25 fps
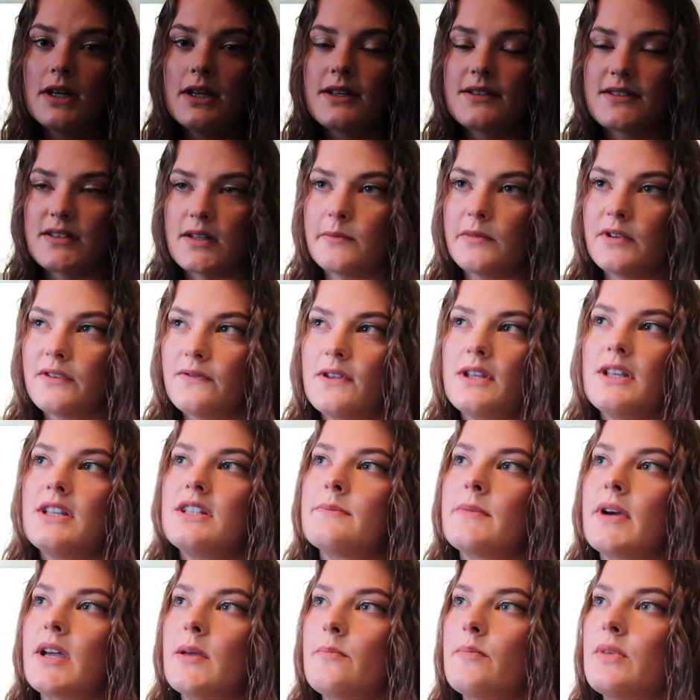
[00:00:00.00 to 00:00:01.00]
Some of these
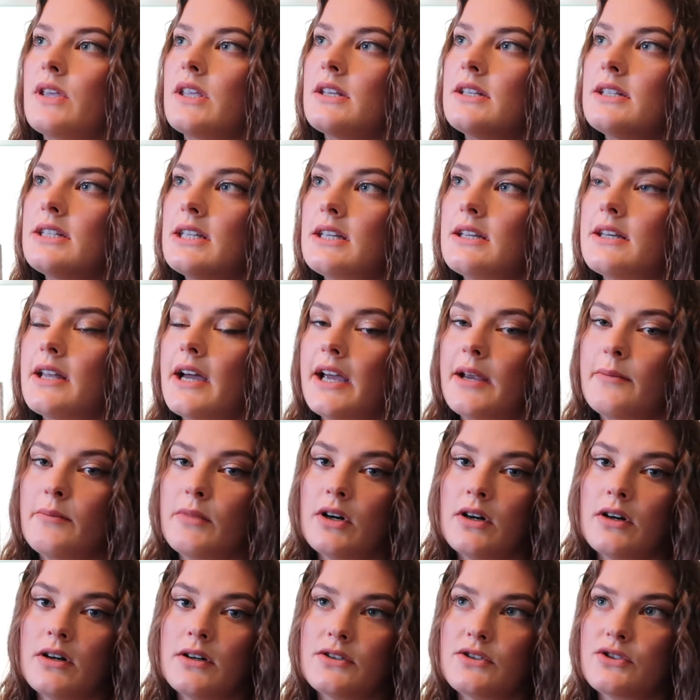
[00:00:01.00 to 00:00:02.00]
might be
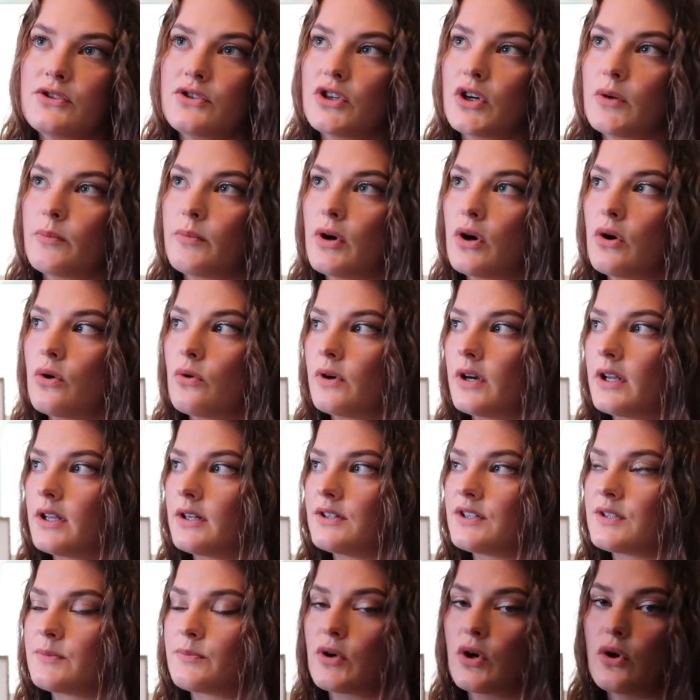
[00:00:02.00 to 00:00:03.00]
D-dimers,
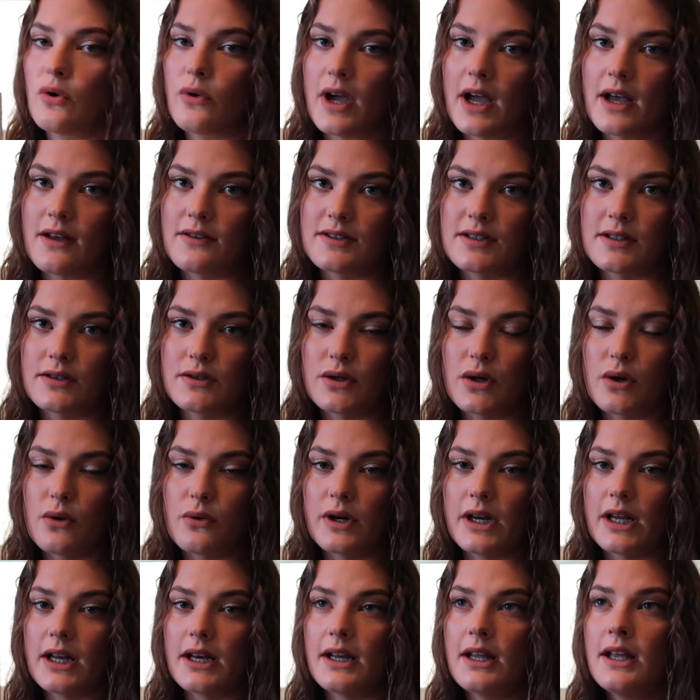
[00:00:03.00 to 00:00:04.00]
troponins,
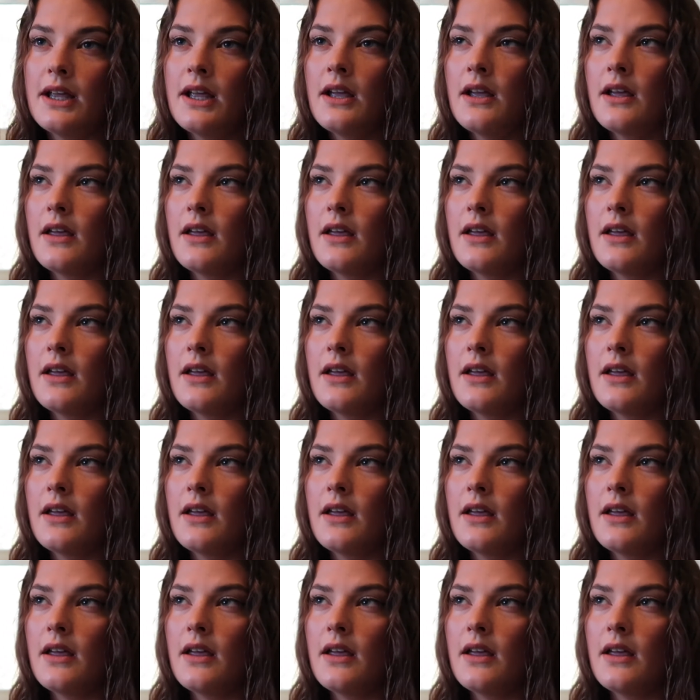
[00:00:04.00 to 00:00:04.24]
procalcitonin,